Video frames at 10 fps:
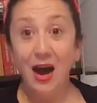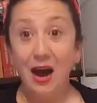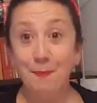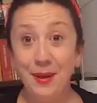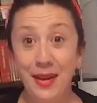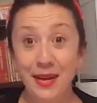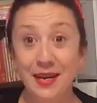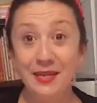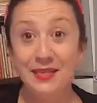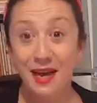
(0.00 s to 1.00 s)
I
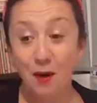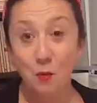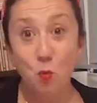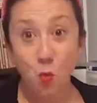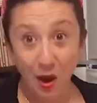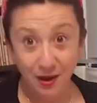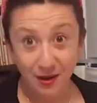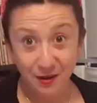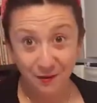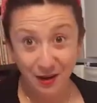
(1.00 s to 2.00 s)
pin down
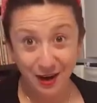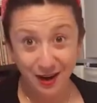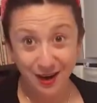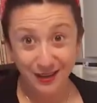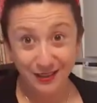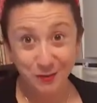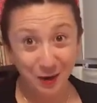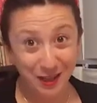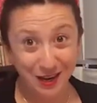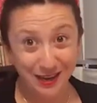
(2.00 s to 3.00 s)
one of the lines
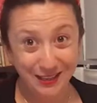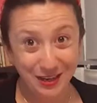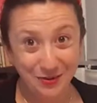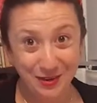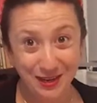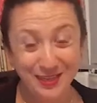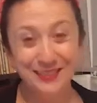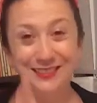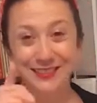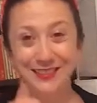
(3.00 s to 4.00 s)
only,
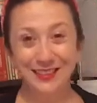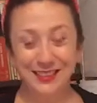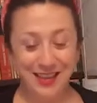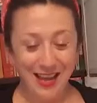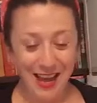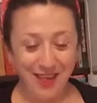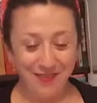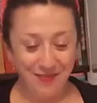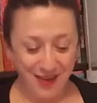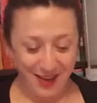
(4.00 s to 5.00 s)

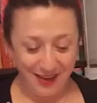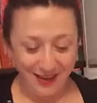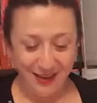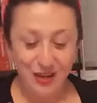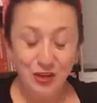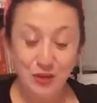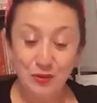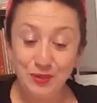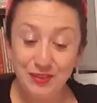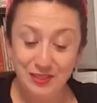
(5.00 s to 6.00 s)
and then you
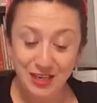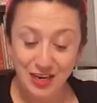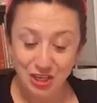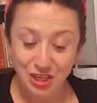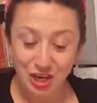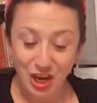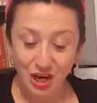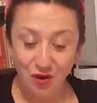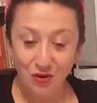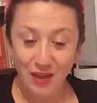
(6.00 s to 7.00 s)
stitch
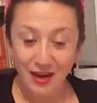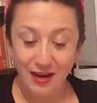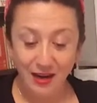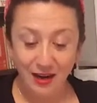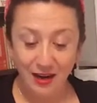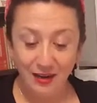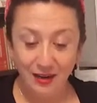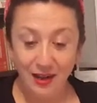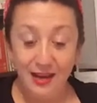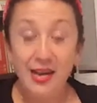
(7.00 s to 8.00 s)
along that line.
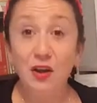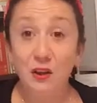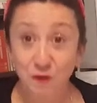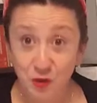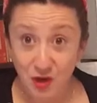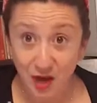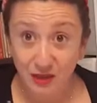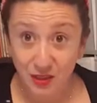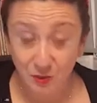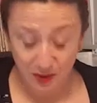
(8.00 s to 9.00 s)
Now, if you'd
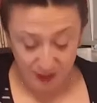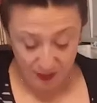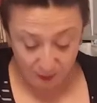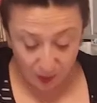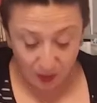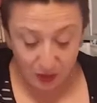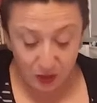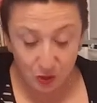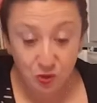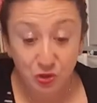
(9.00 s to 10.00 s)
like to at this point,
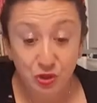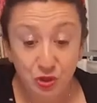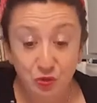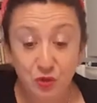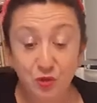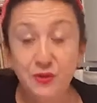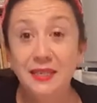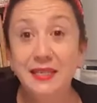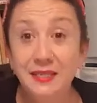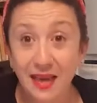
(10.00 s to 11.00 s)
you could do your
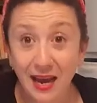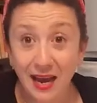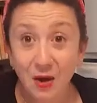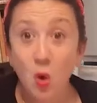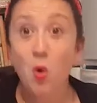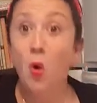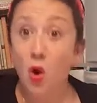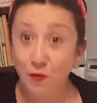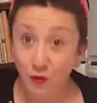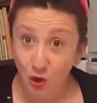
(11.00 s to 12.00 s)
zigzag or
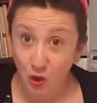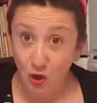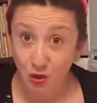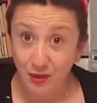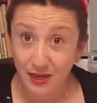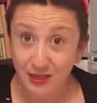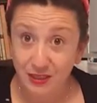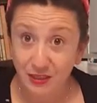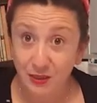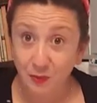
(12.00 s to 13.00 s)
overlock along the
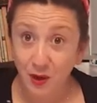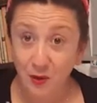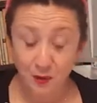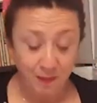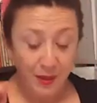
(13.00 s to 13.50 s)
edges as well.